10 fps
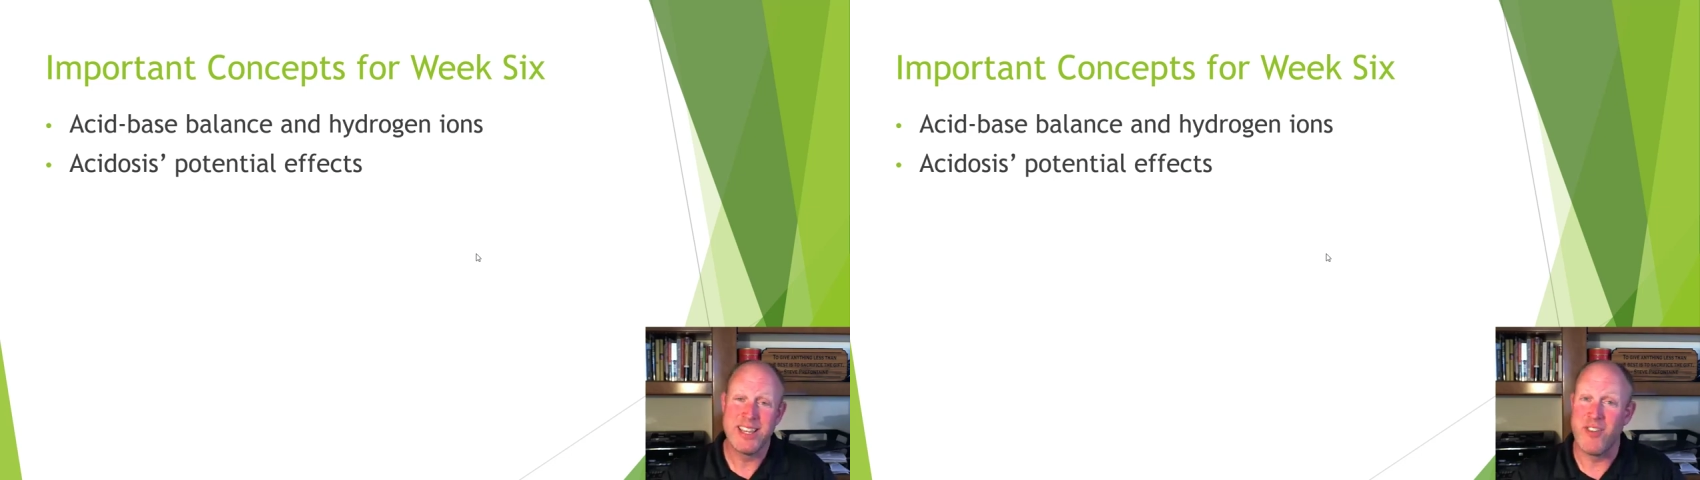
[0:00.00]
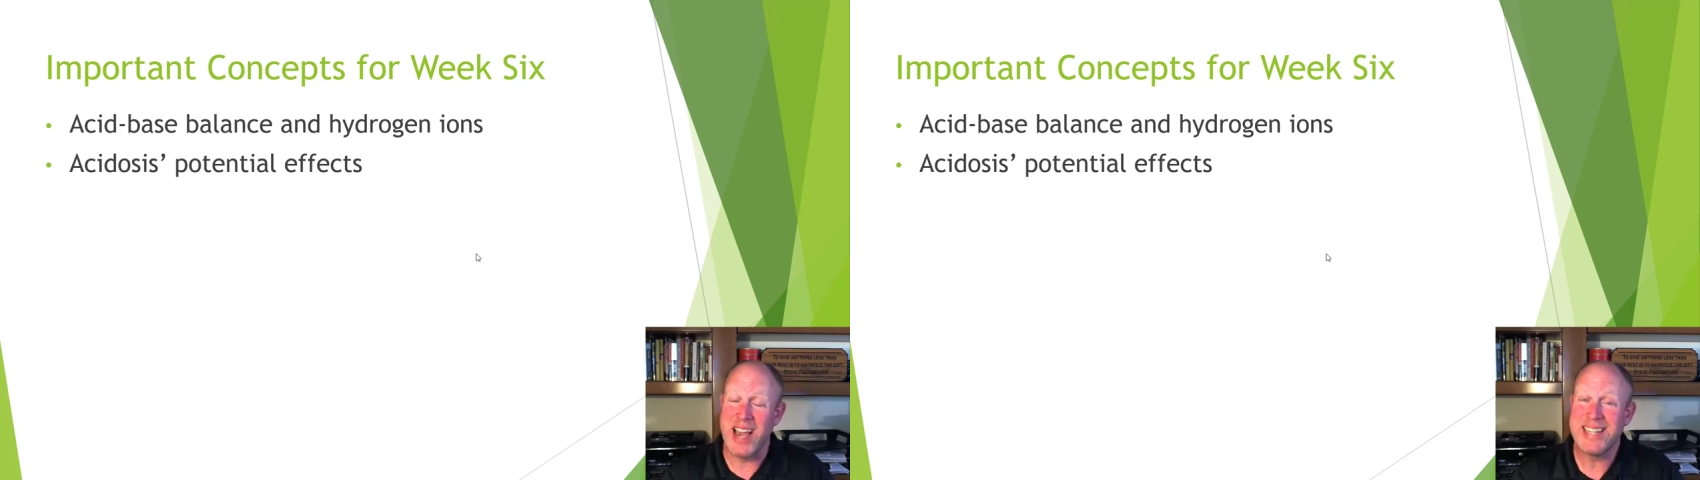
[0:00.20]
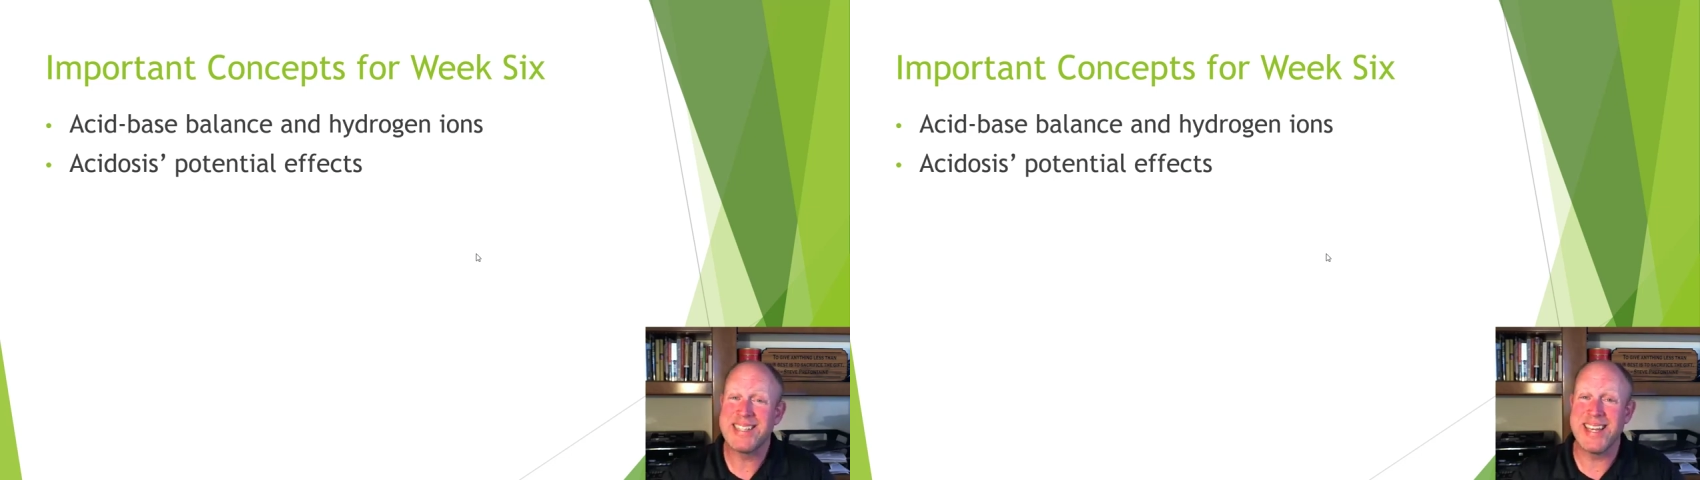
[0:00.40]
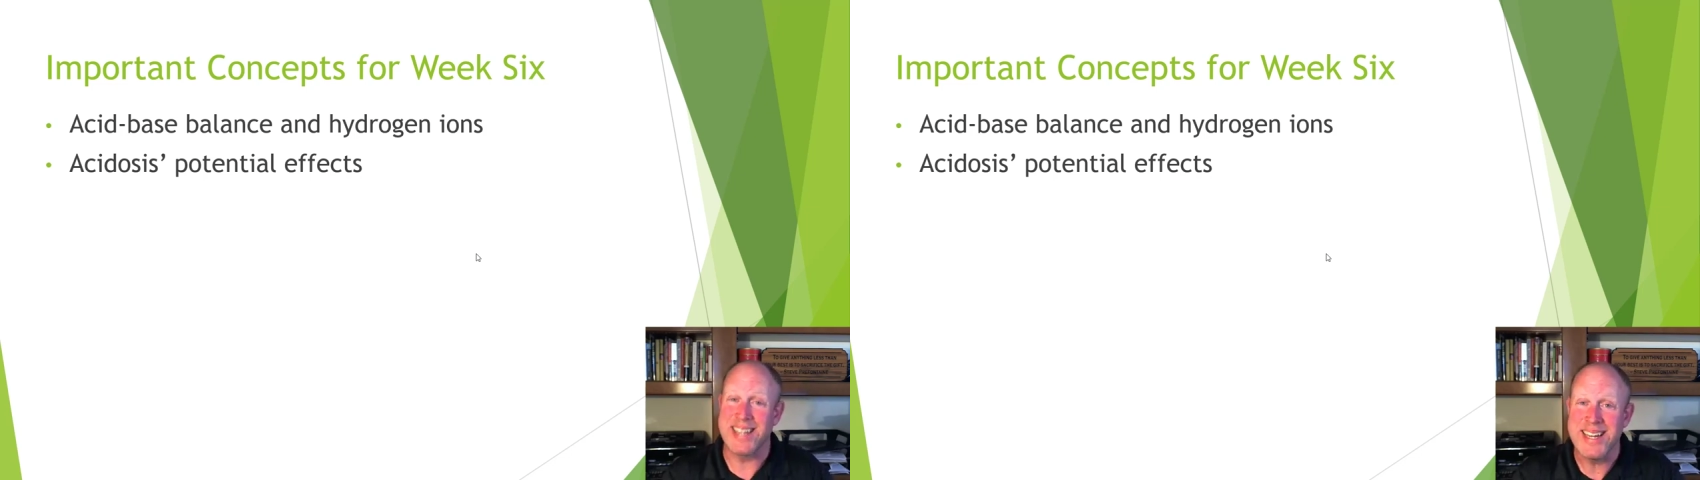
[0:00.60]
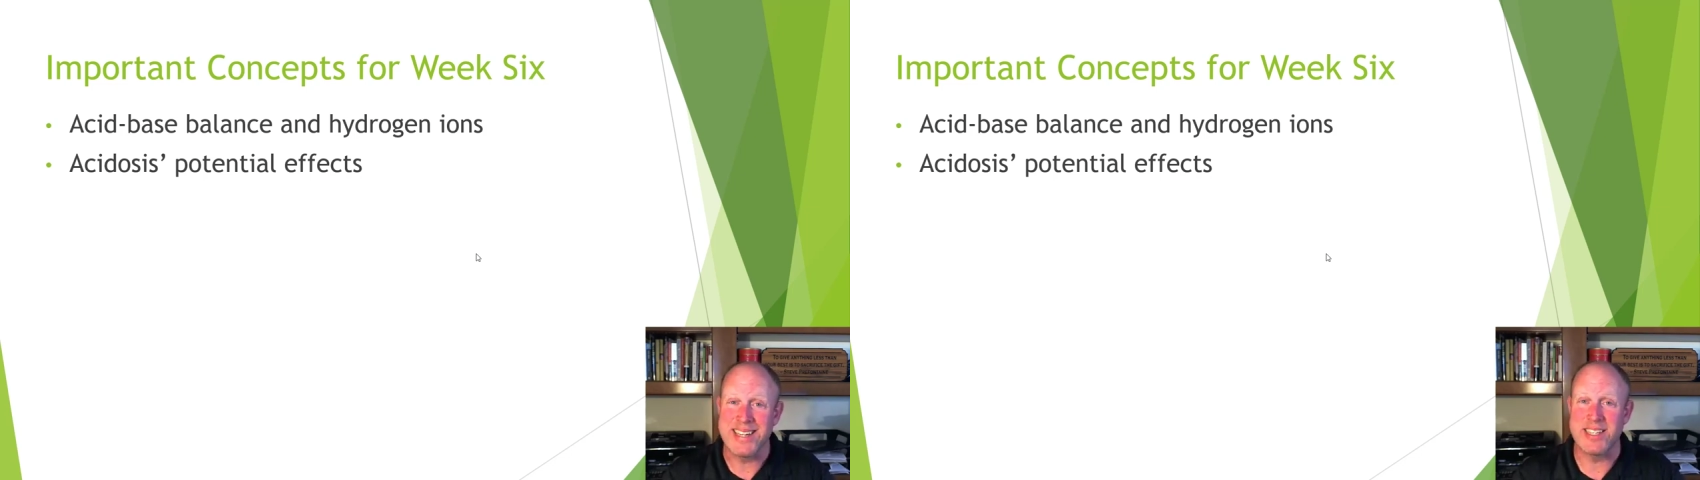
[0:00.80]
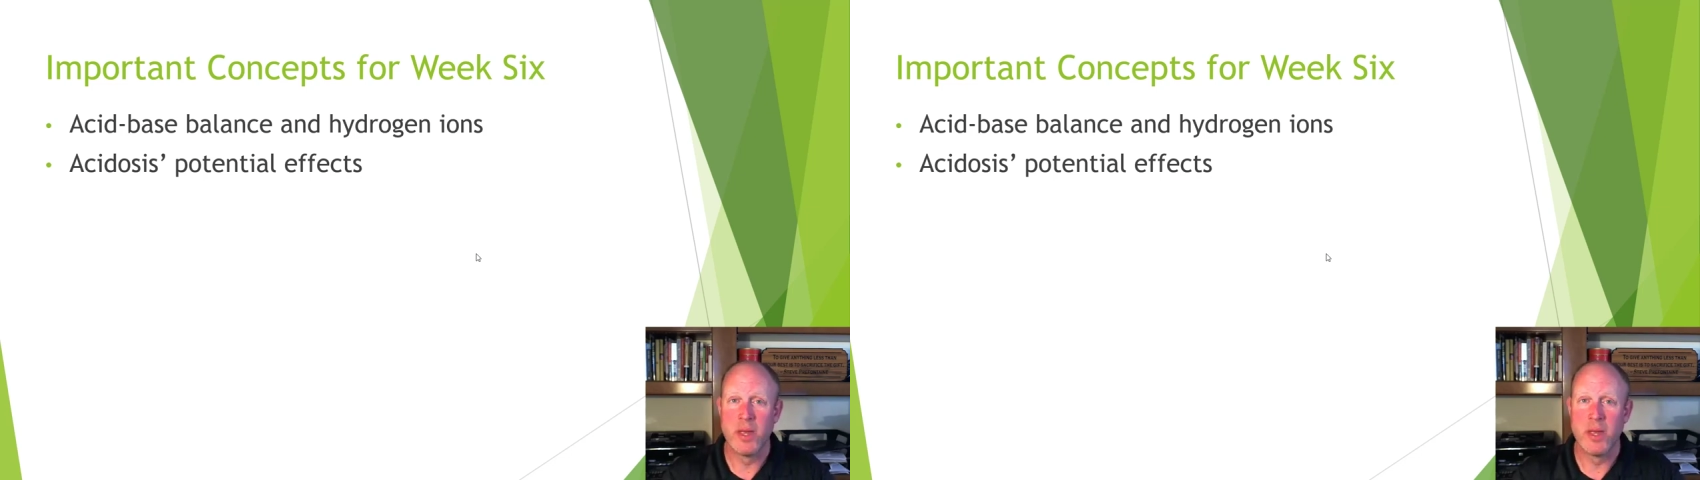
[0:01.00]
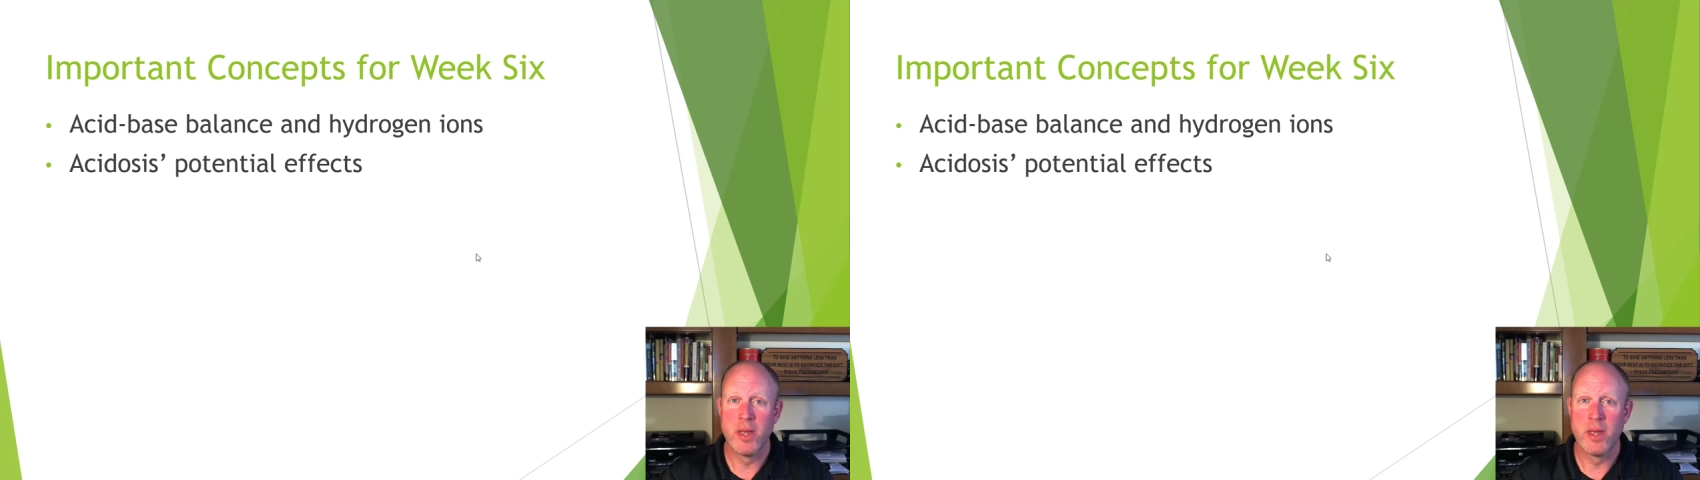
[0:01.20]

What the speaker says: The fact is they didn't.